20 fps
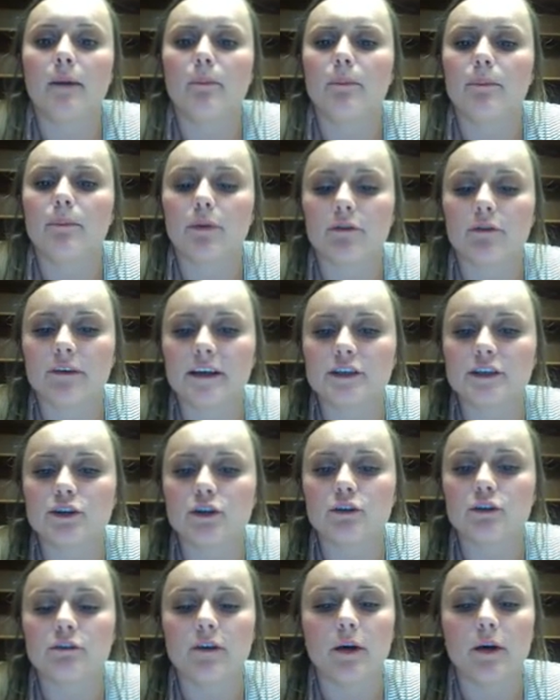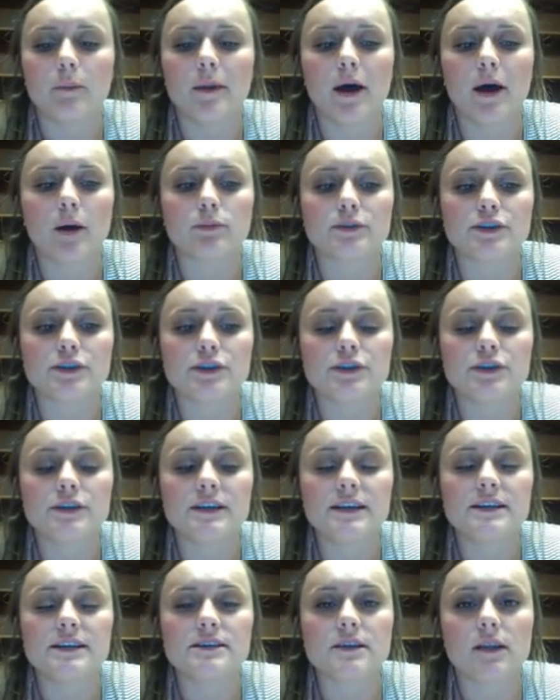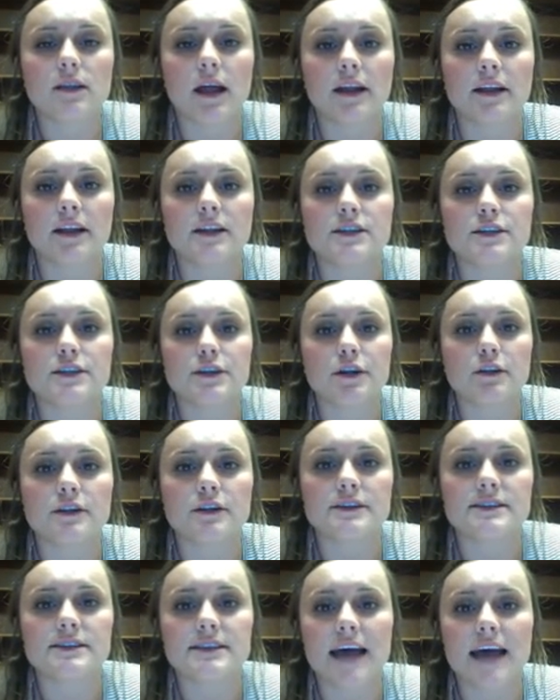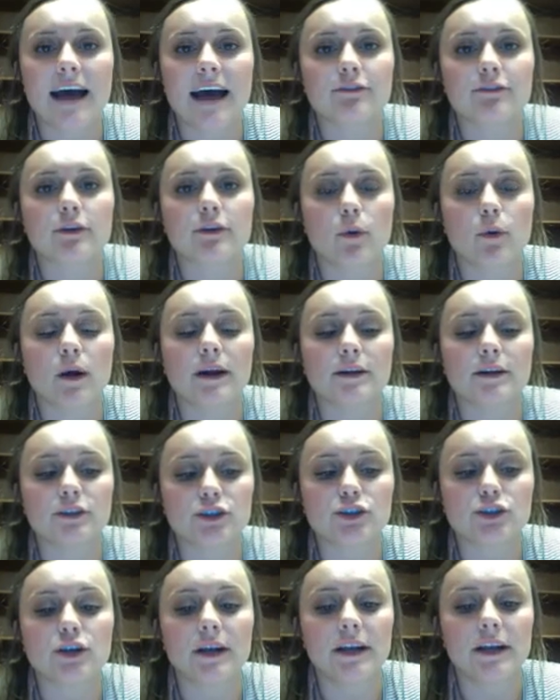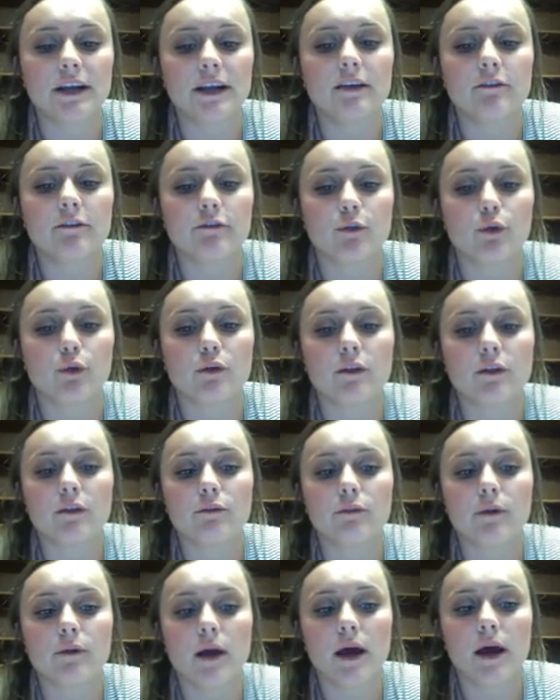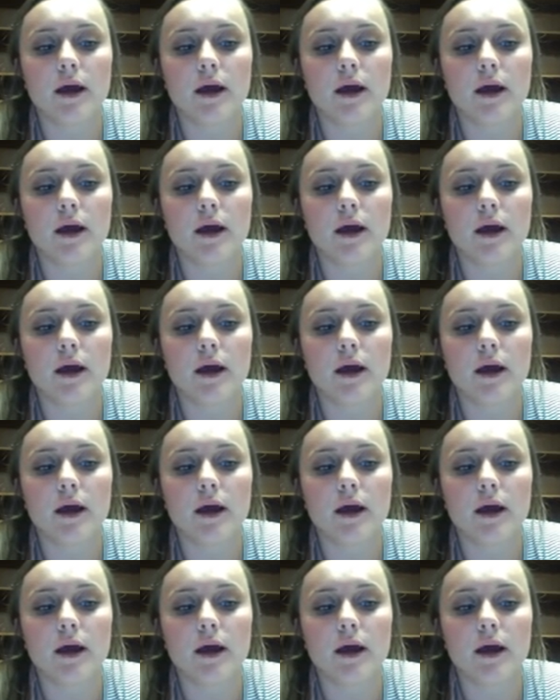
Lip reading: Professional development opportunities, I need to know the staff required training for the